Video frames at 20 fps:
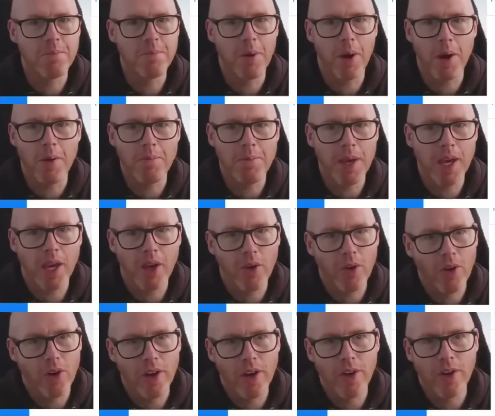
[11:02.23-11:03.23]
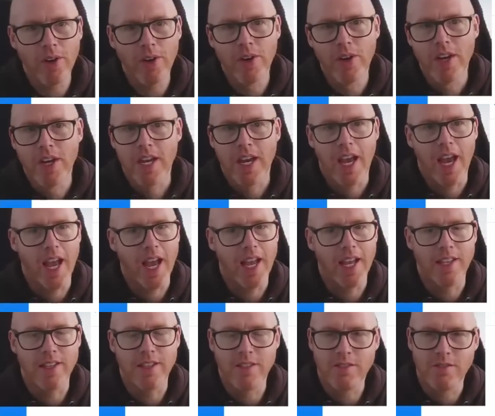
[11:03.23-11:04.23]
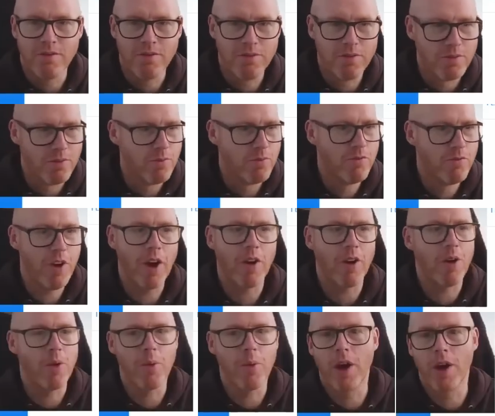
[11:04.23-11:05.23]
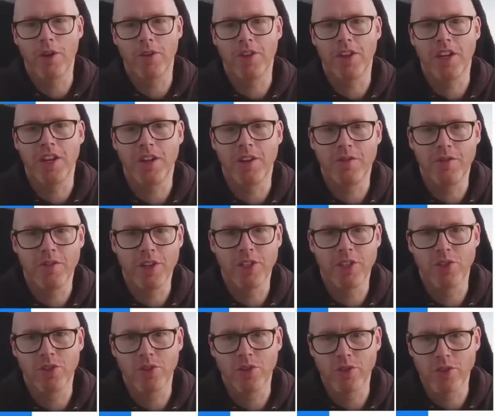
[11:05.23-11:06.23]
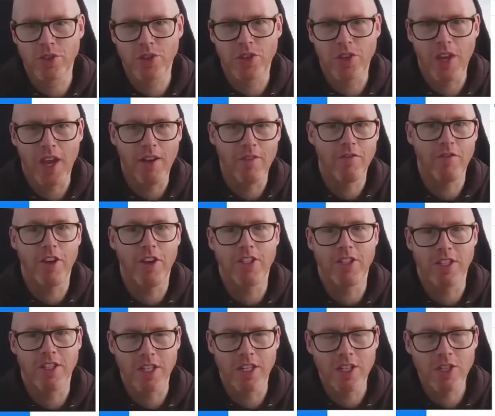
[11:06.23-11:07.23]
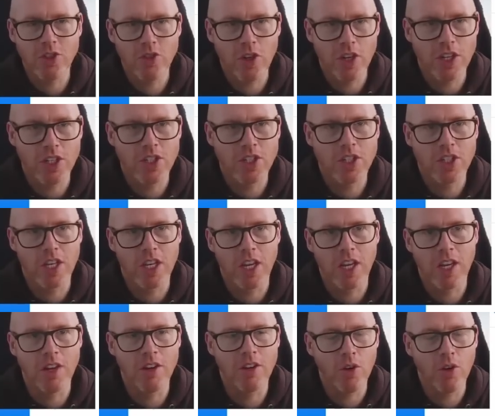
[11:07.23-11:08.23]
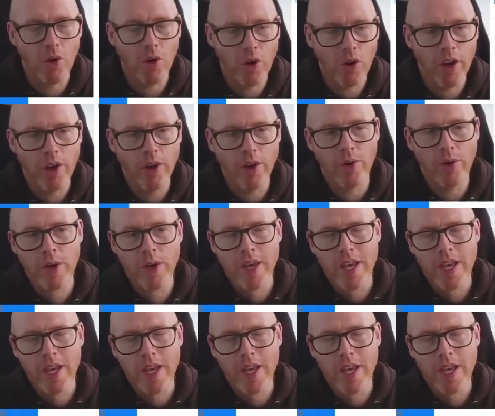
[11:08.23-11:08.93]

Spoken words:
by big oil and very wealthy individuals who have vested interests in oil.